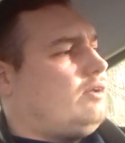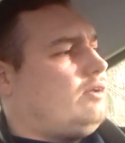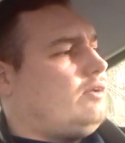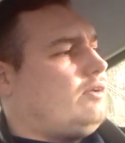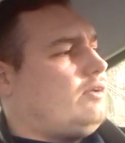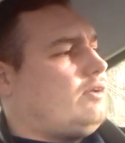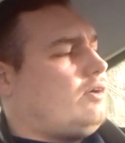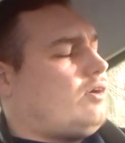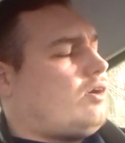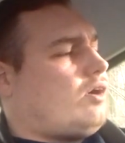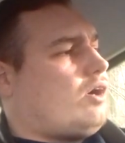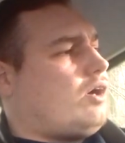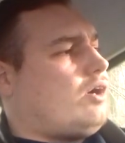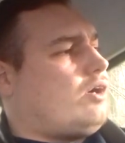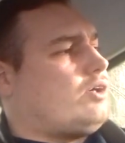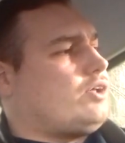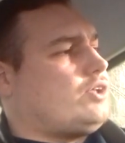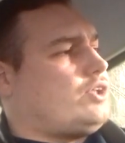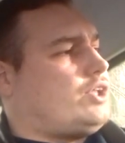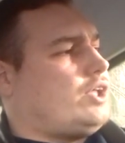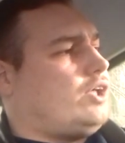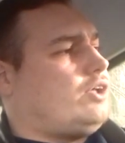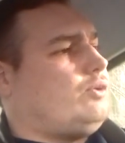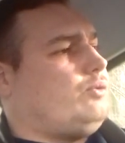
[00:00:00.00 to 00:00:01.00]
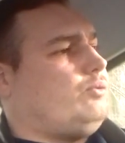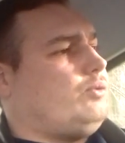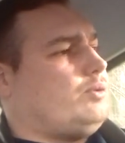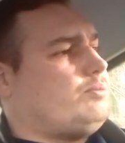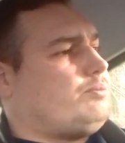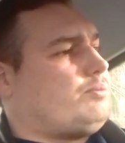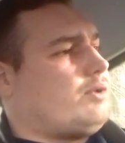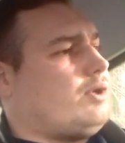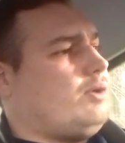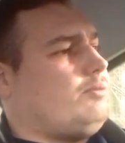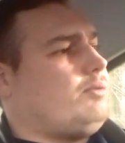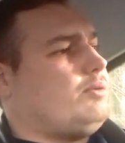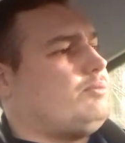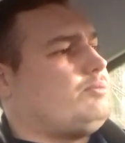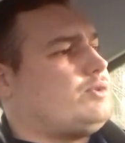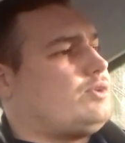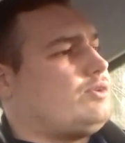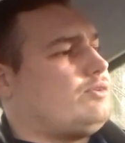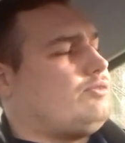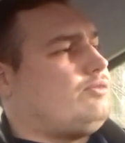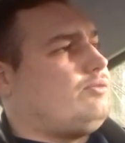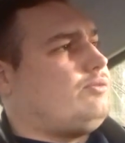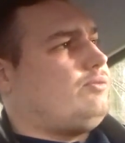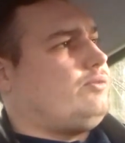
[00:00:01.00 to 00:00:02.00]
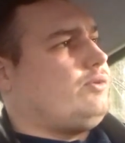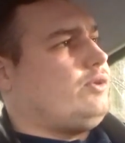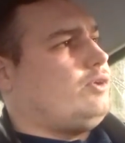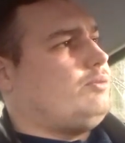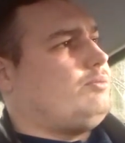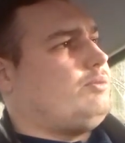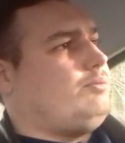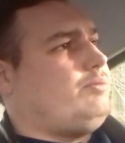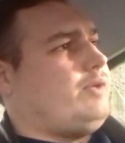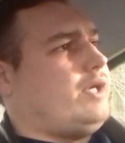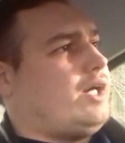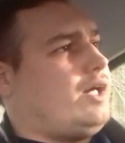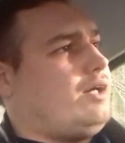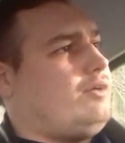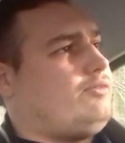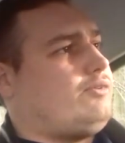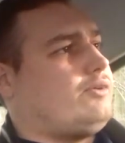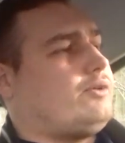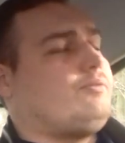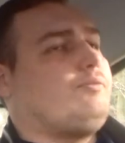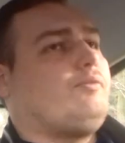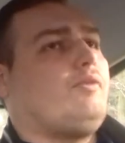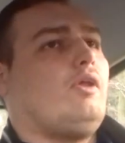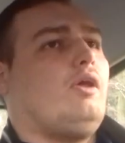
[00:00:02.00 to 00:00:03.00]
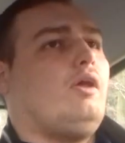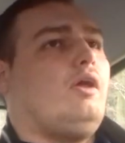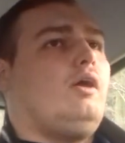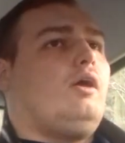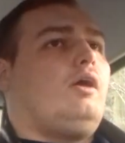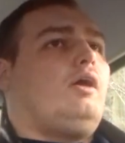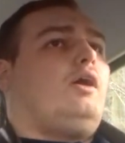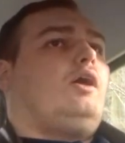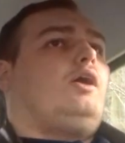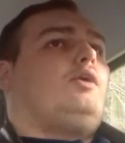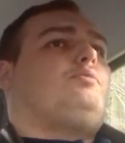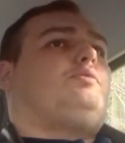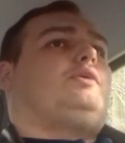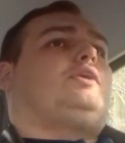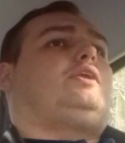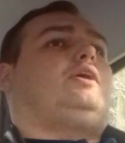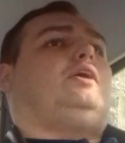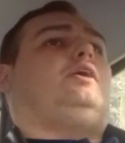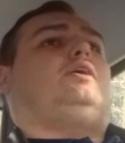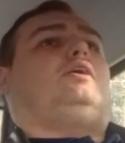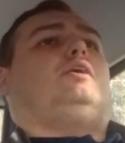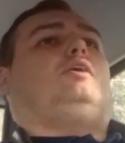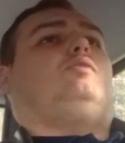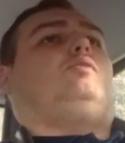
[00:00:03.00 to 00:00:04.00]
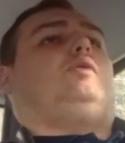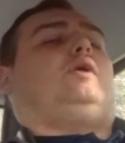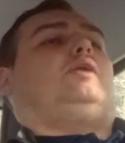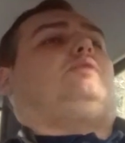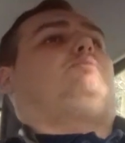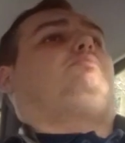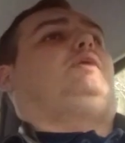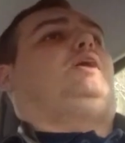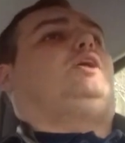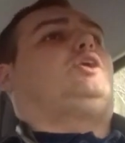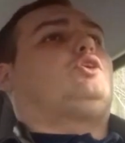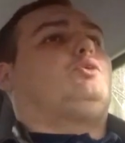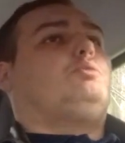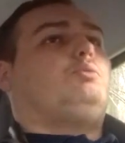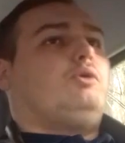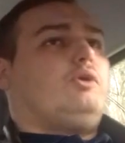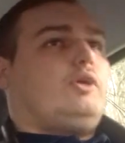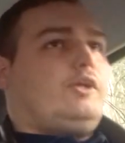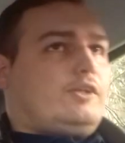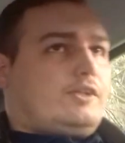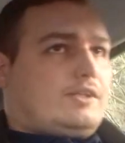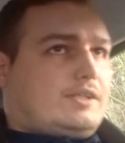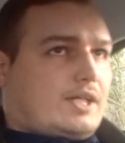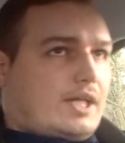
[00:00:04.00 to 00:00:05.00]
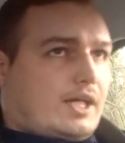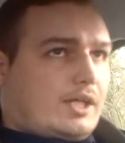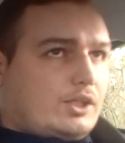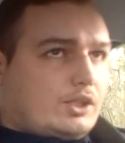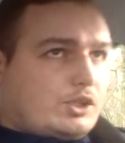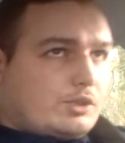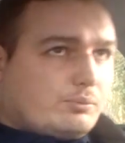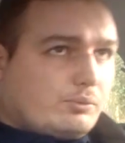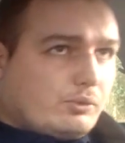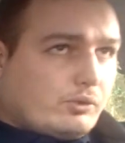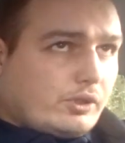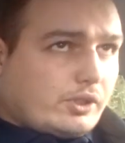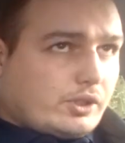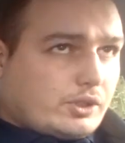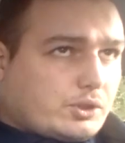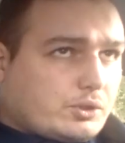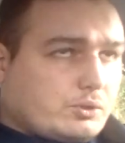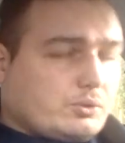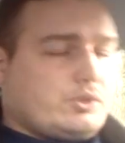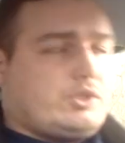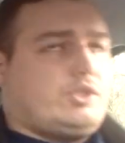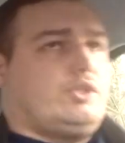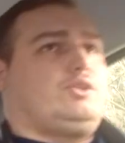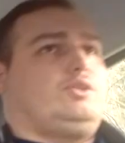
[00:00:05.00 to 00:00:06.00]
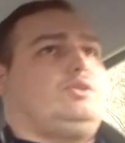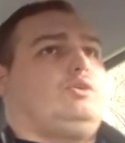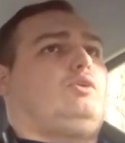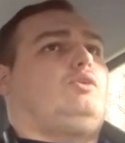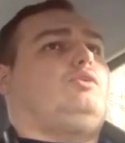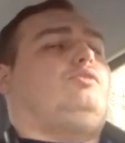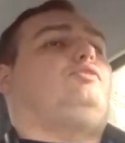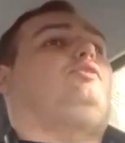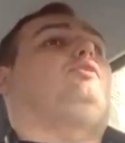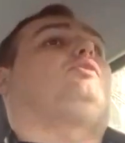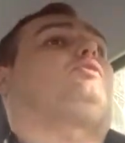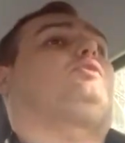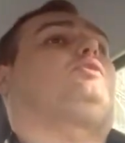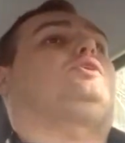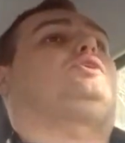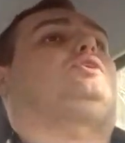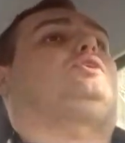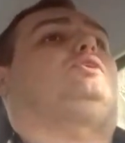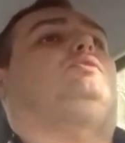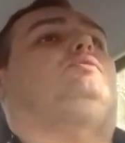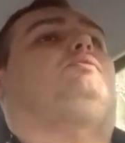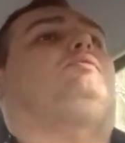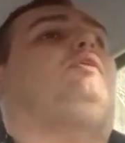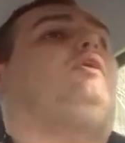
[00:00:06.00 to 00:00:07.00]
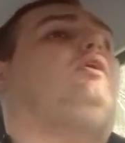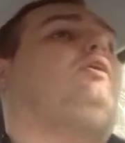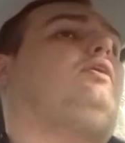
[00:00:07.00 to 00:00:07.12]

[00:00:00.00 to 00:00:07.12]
there are genuine problems of human behavior, but they are quite measurable and tangible issues that you could focus on,